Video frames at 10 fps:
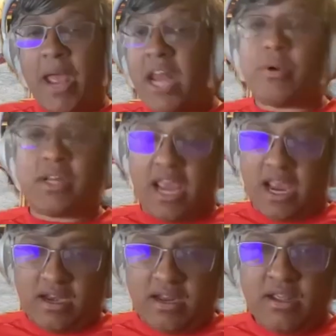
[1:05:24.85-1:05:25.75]
Anyone
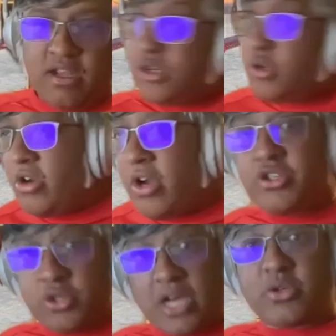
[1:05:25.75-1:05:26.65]
can.
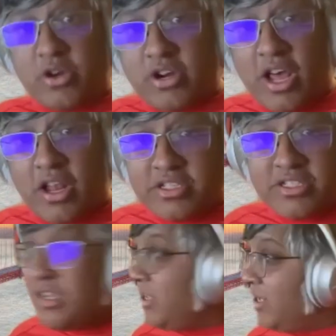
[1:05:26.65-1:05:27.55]
$200. You got $200?
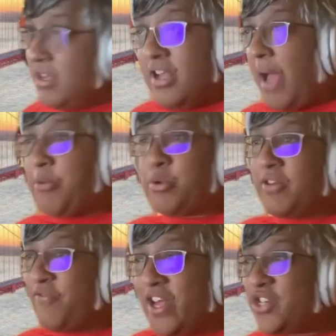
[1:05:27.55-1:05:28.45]
I mean, with
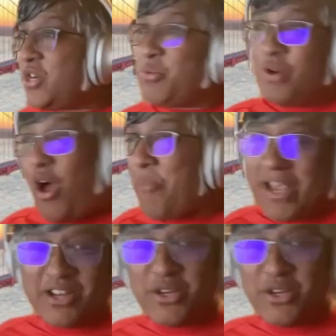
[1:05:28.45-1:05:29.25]
inflation, we're all making